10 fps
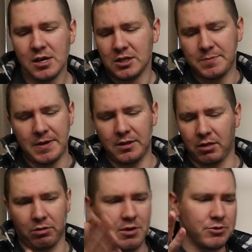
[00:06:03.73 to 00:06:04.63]
spending
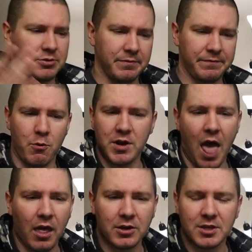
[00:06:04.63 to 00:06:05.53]
three hundred and forty
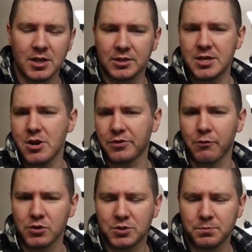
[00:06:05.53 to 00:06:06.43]
dollars on a
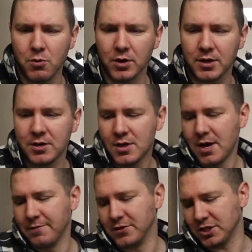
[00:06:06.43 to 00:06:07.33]
TRX4 Sport
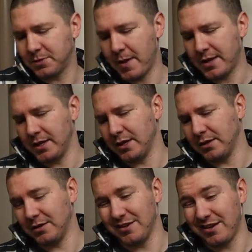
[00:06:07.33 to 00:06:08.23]
versus
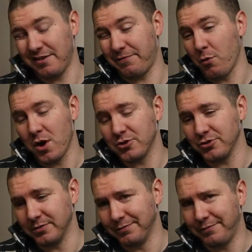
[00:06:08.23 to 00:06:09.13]
spending four
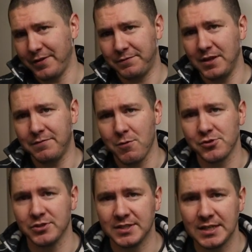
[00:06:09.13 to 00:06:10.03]
hundred and fifty, four
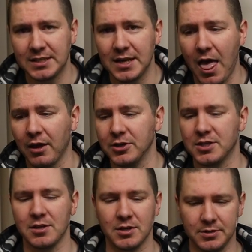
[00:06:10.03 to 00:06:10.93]
hundred and sixty
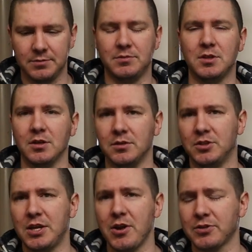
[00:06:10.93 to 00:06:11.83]
dollars on a the
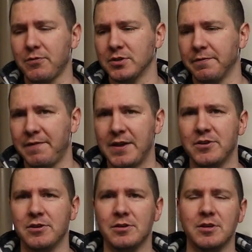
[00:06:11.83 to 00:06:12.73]
TRX4
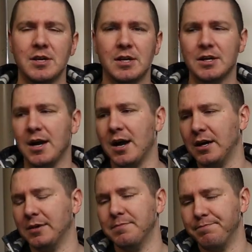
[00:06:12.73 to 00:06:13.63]
Defender,
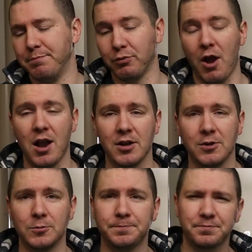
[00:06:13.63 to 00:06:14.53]
um,
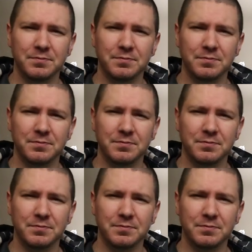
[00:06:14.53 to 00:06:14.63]
Bronco,